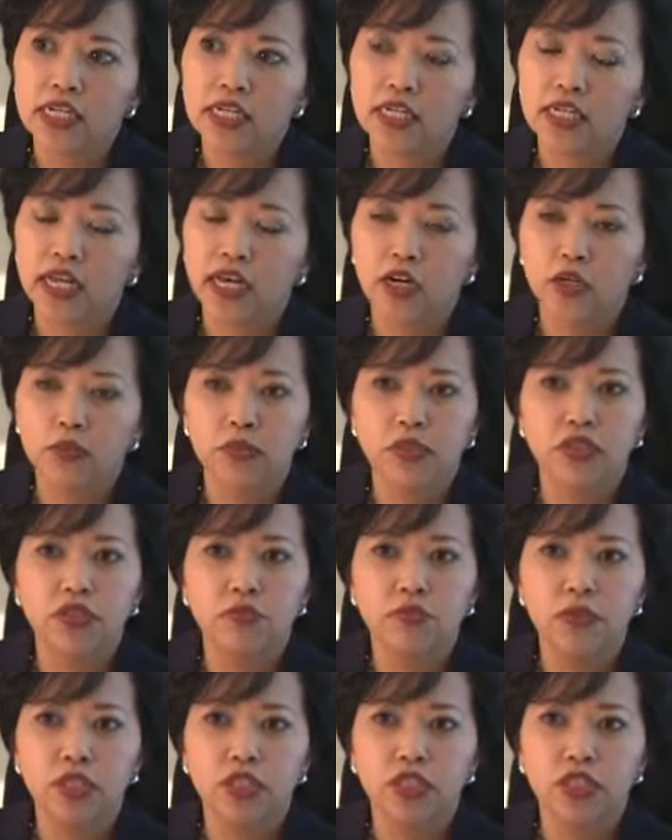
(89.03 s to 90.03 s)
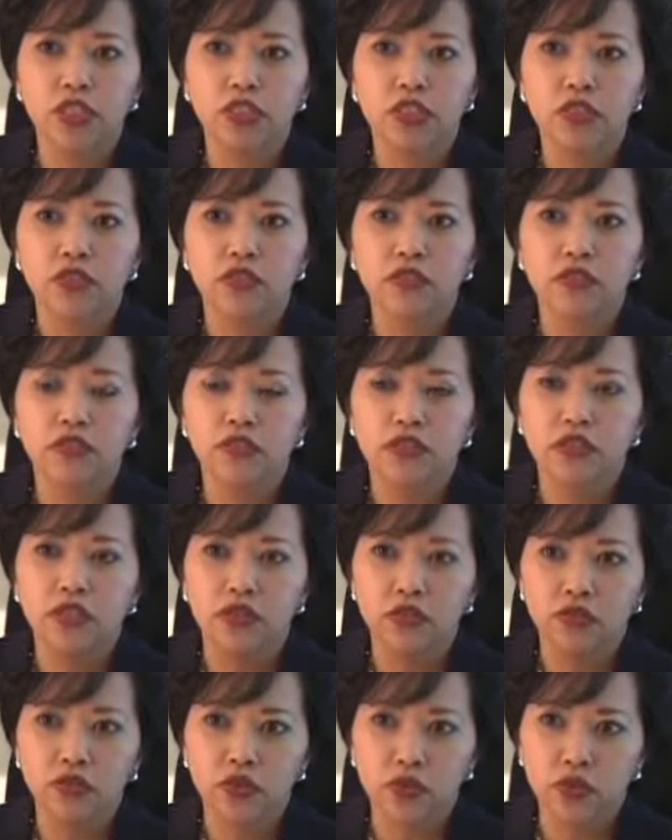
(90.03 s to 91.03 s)
it helps diminish these
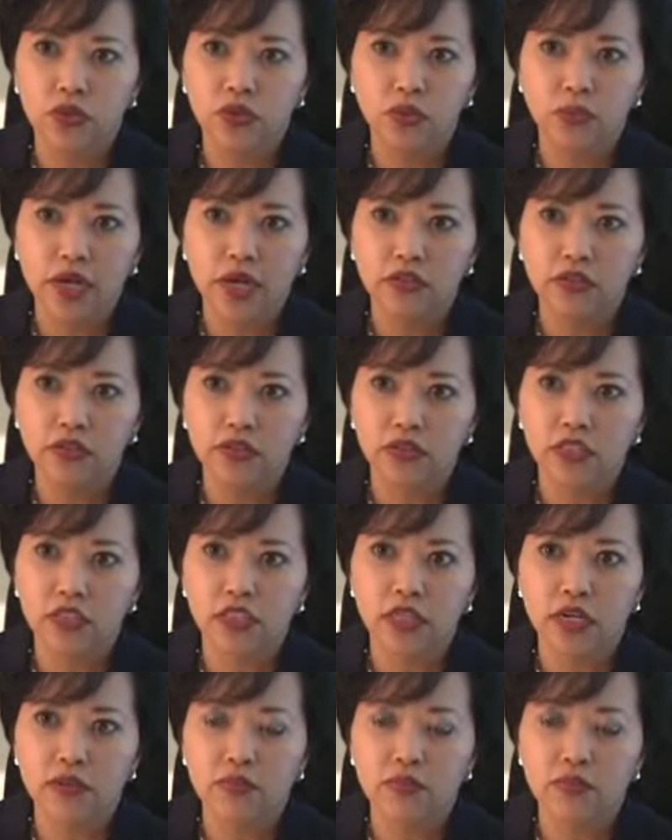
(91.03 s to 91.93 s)
territorial boundaries